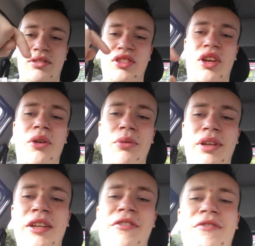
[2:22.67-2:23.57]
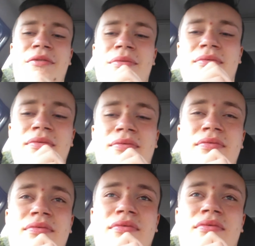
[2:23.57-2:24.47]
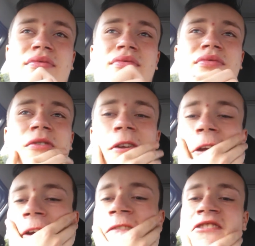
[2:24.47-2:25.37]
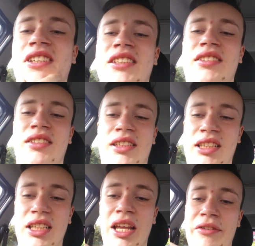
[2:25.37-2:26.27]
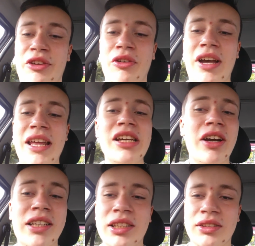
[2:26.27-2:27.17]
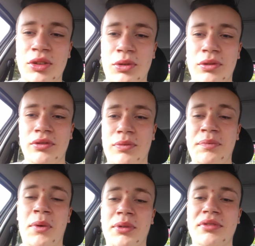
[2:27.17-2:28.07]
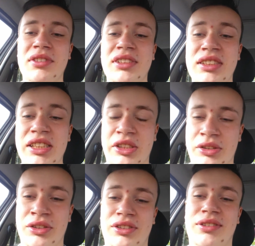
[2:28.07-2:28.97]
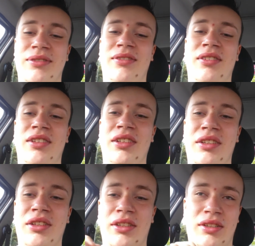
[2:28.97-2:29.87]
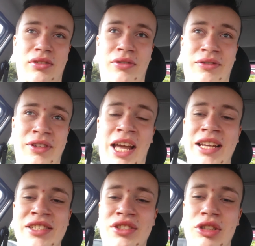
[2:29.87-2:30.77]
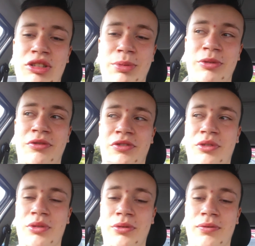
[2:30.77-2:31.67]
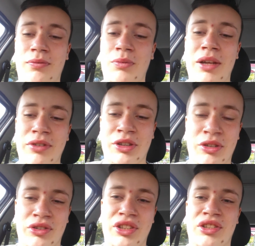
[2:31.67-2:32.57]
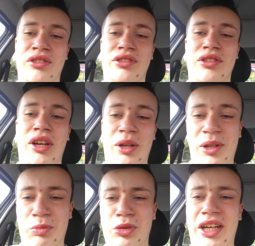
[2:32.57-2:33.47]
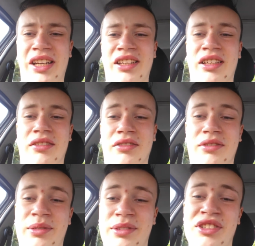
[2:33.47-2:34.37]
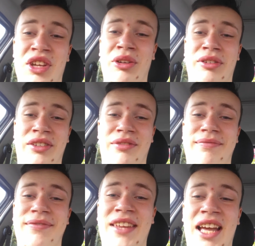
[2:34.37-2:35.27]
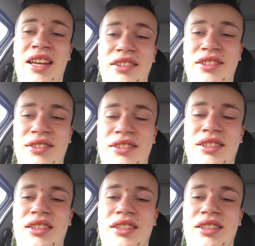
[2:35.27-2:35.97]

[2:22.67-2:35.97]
So, if you got any ideas on what stickers that is suitable for weather conditions, like in rain and snow and that,